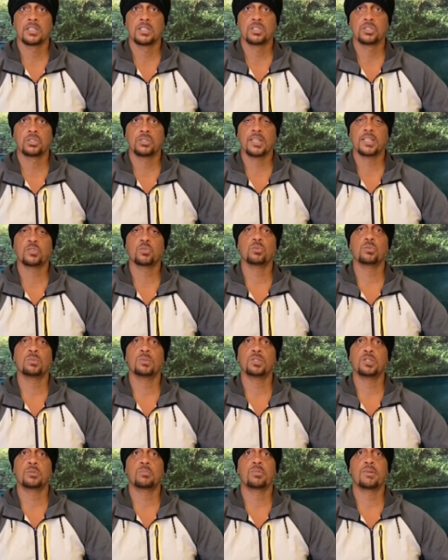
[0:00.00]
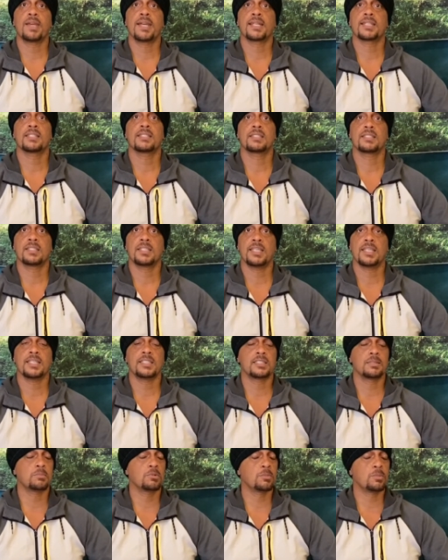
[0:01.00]
So that's what we're going to practice today.
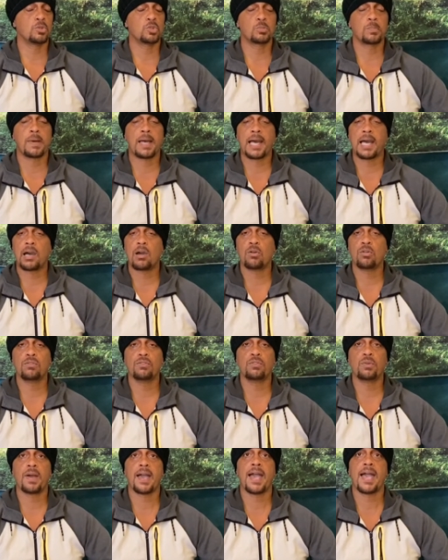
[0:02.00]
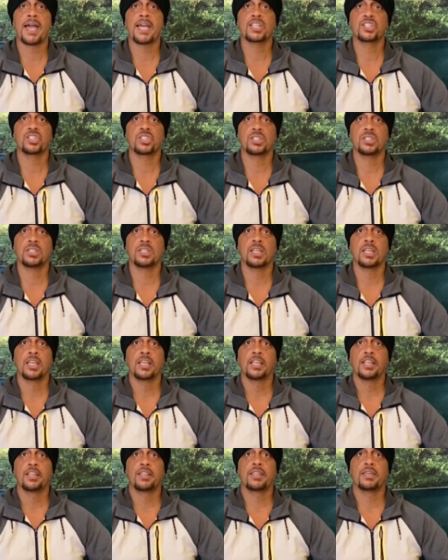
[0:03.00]
Some of the most powerful action
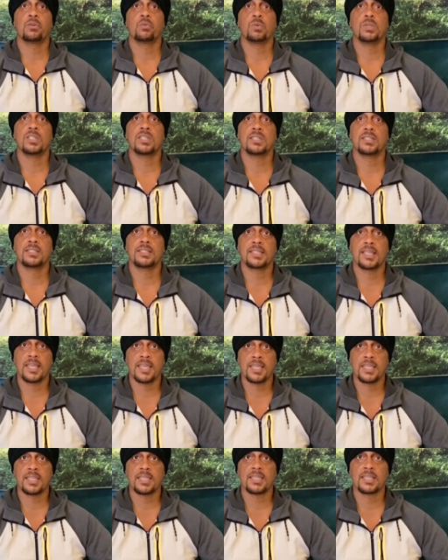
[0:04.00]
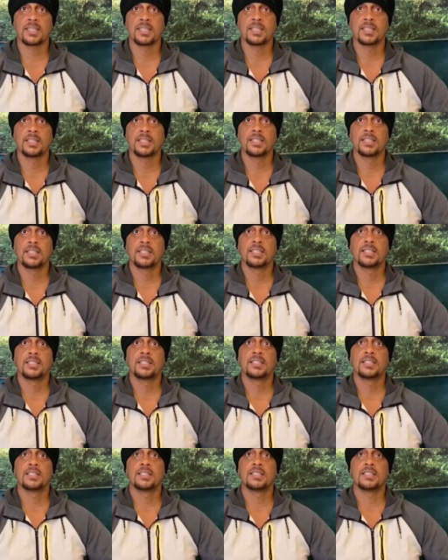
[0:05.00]
that we can take
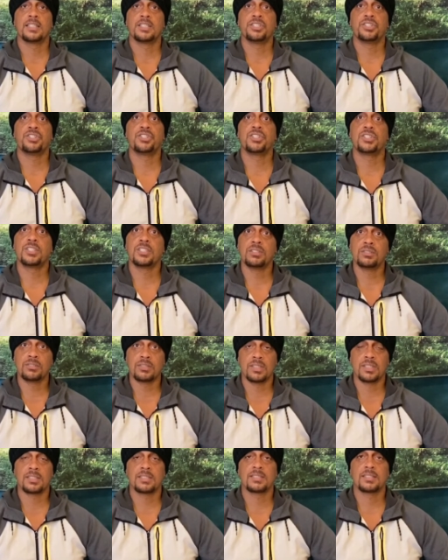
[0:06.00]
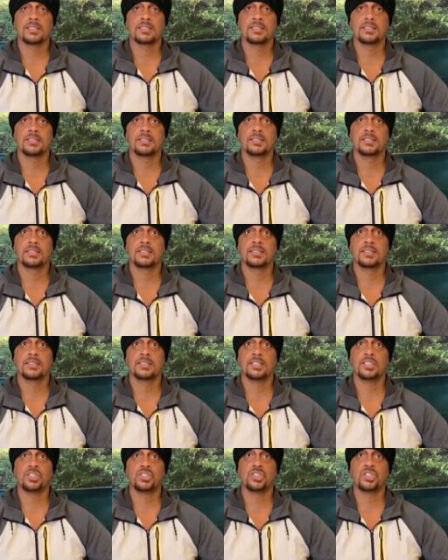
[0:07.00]
is stillness.
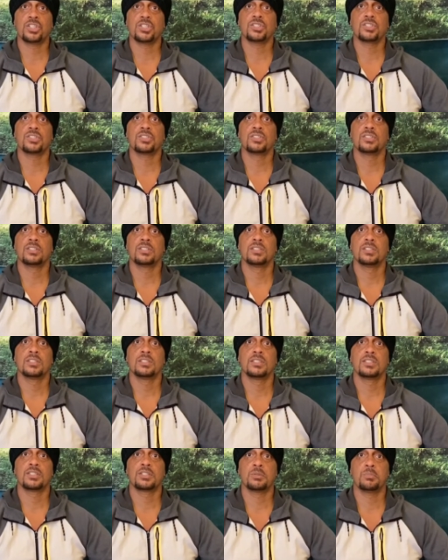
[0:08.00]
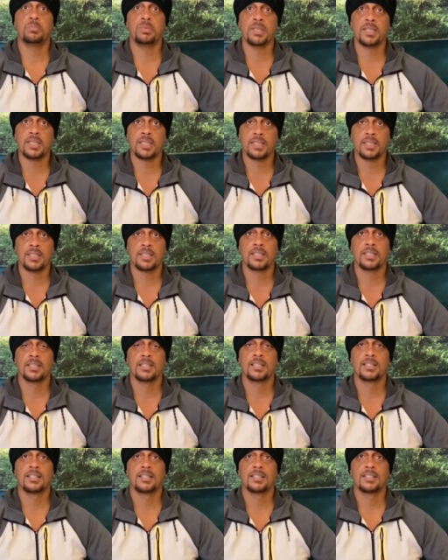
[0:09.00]
It's just to be,
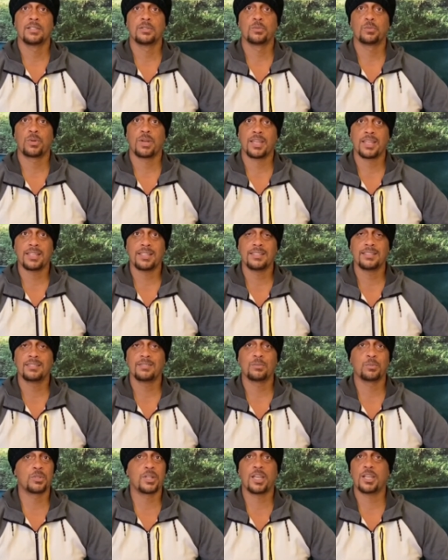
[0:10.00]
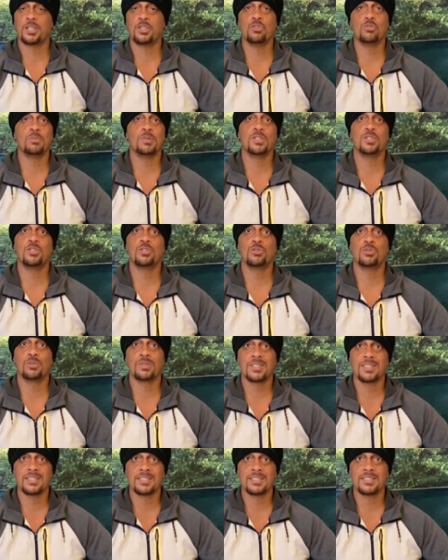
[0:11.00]
right? We're not human
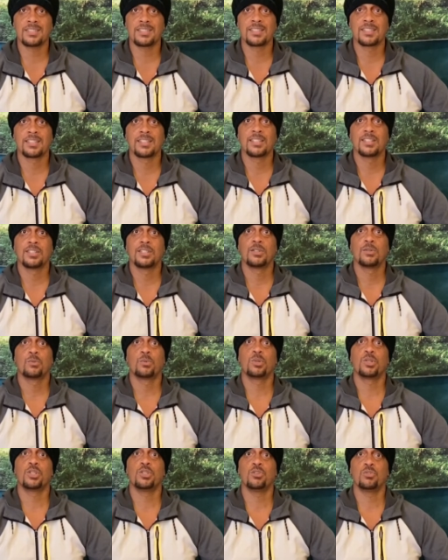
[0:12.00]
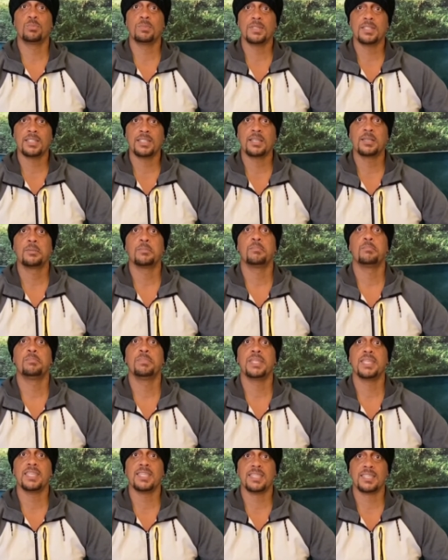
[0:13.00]
doings, we're human
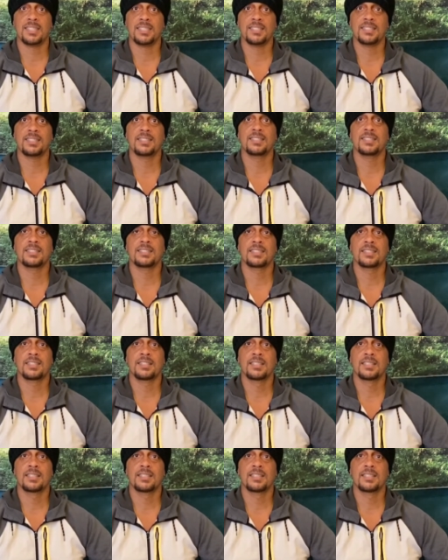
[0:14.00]
beings.